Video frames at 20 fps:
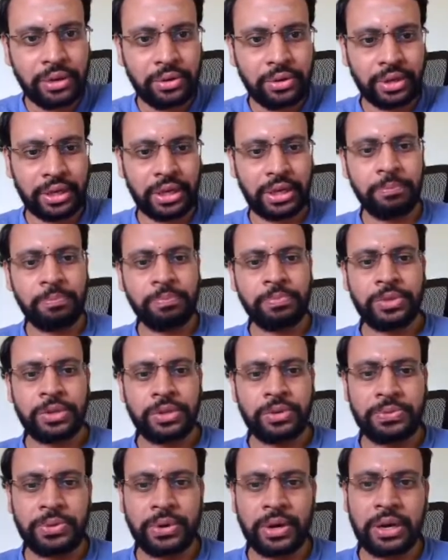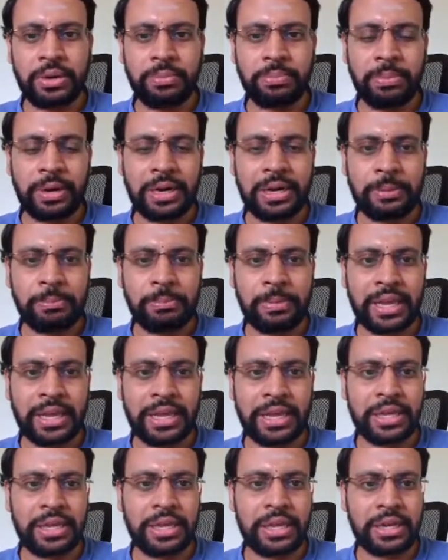Okay, if you are
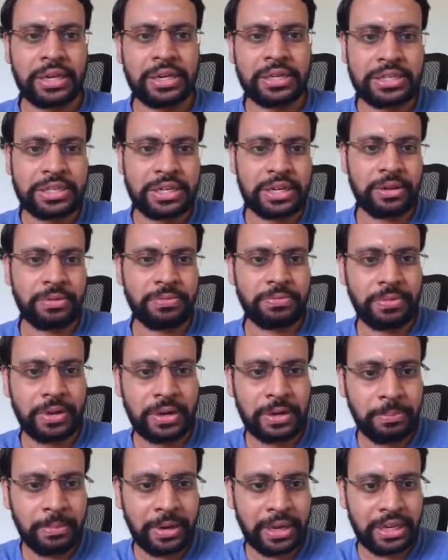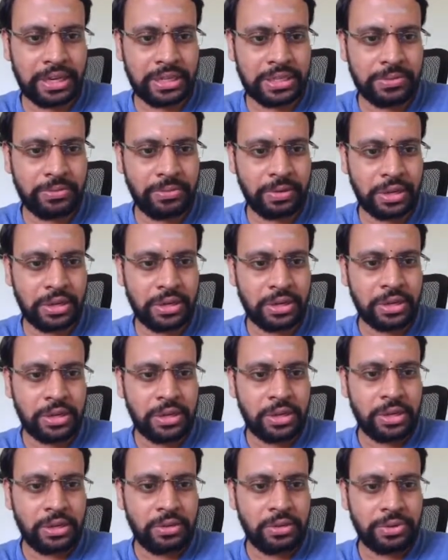multiplying here instead of 1 minus 1,
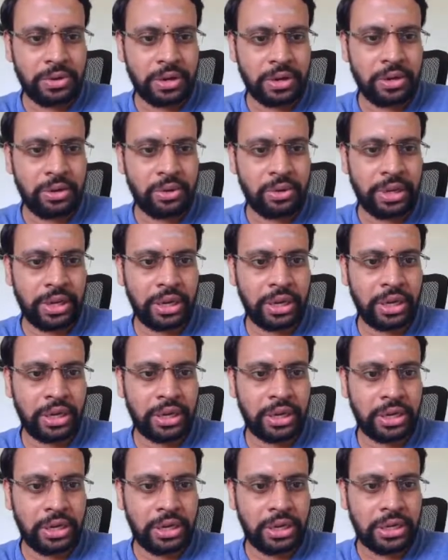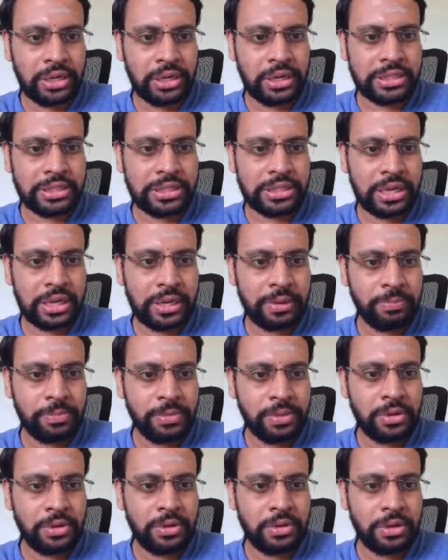if you are doing it, let's say,
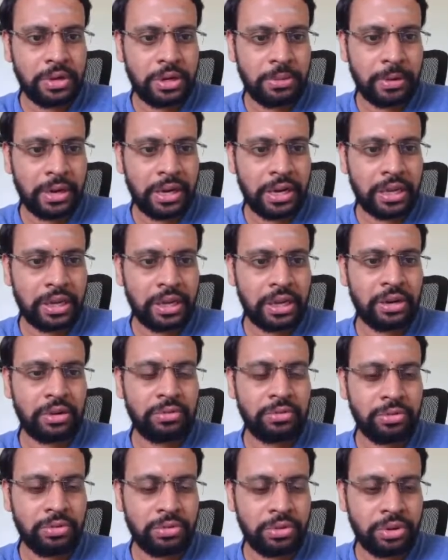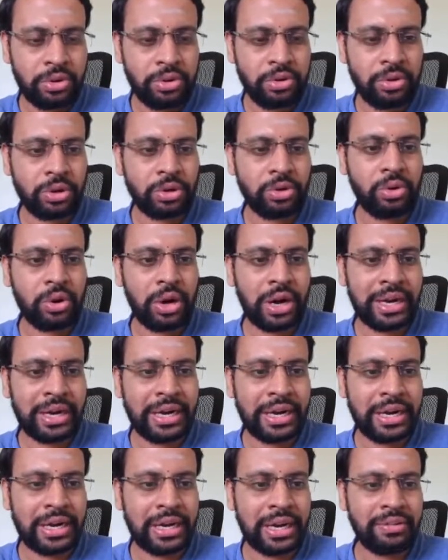depending on your
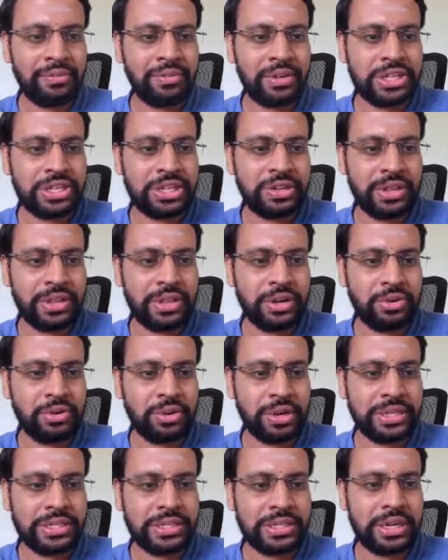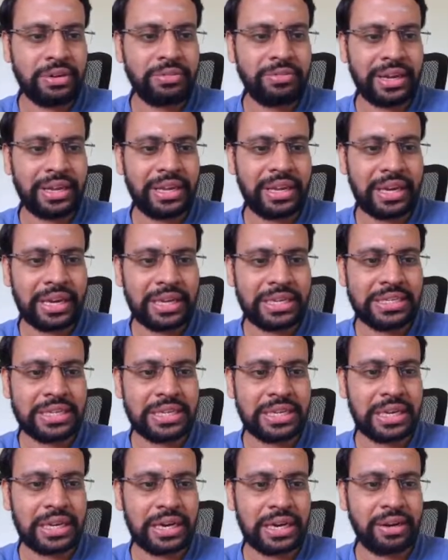coordinate convention, whether you considered y as
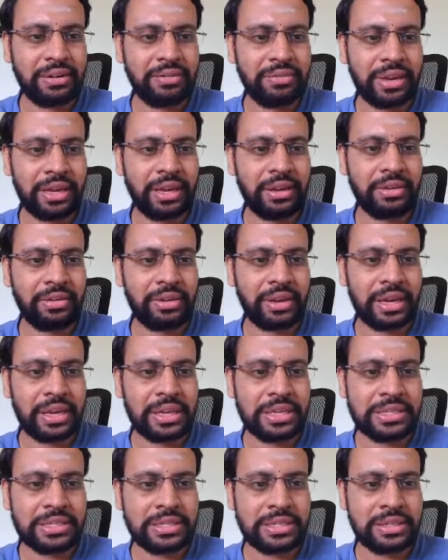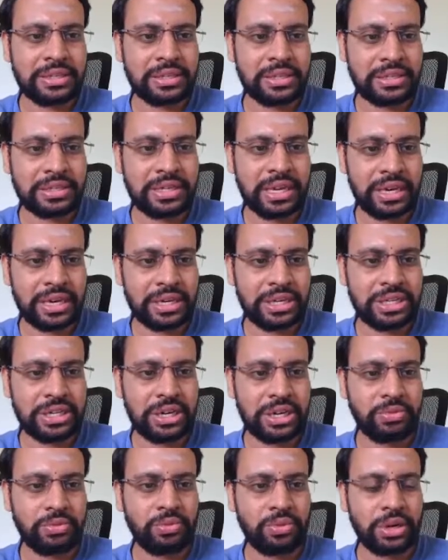here or y as in this
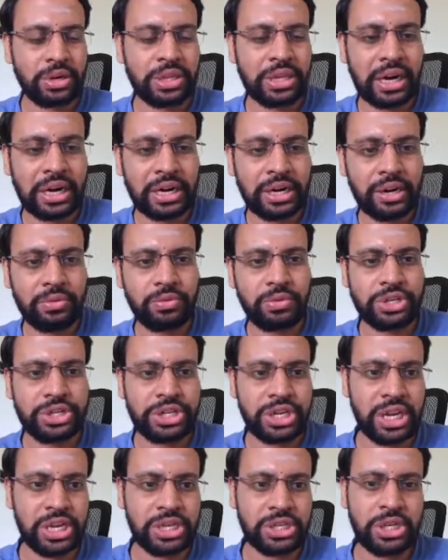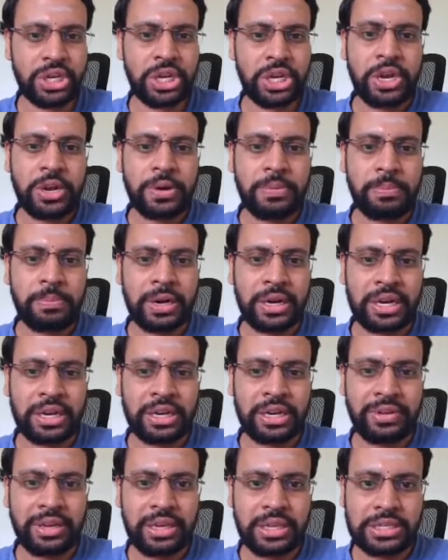direction, it would, the order would change. But
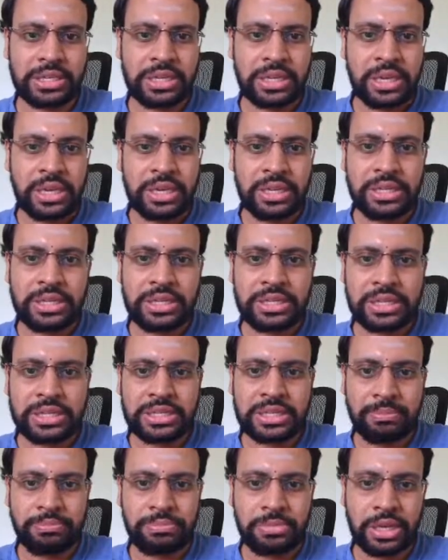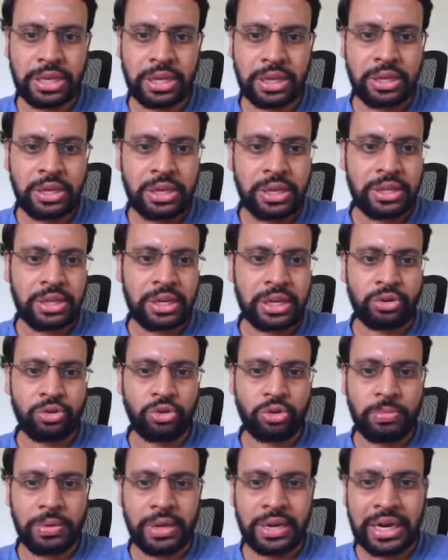anyways, this is something that you
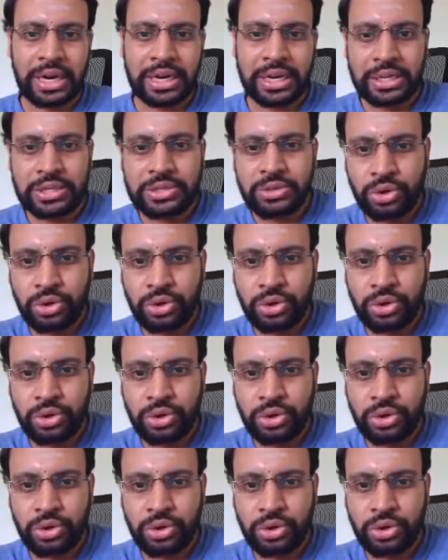would be getting.